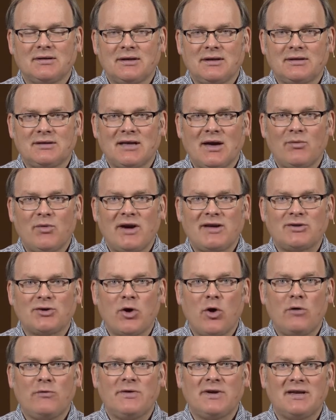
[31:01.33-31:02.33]
In some ways,
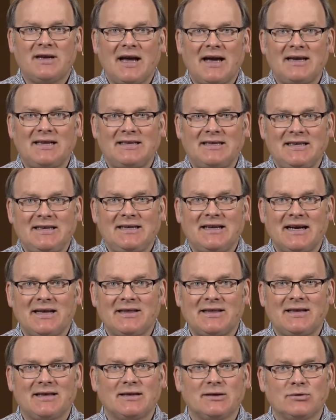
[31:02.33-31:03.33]
COVID-19, I
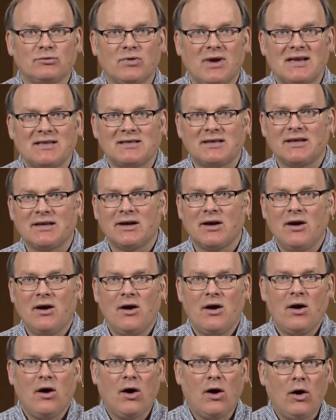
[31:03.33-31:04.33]
think, is wrestling
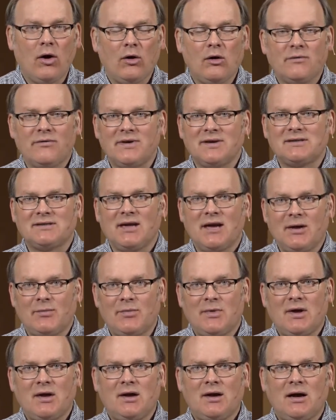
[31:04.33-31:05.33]
all of us
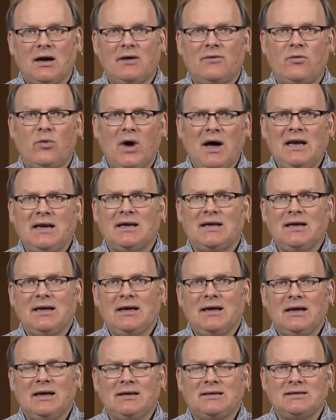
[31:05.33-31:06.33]
up of what
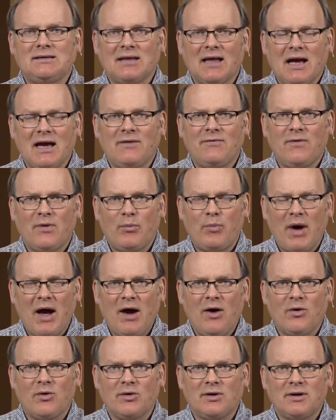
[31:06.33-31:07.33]
is life
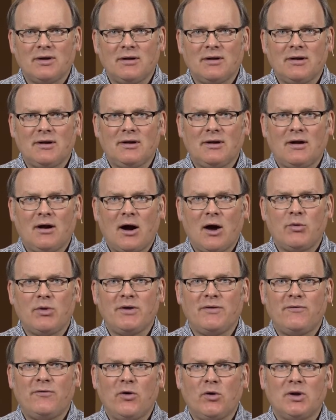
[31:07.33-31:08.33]
about? Are
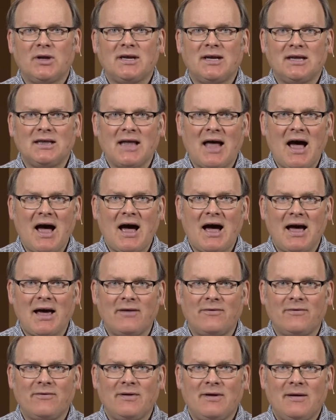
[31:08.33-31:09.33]
we fully
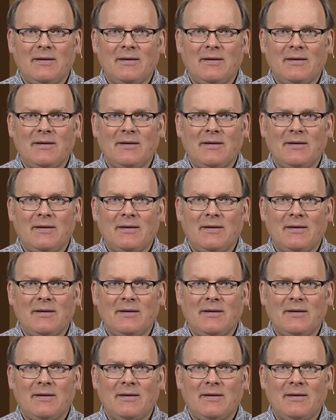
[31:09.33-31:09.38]
alive?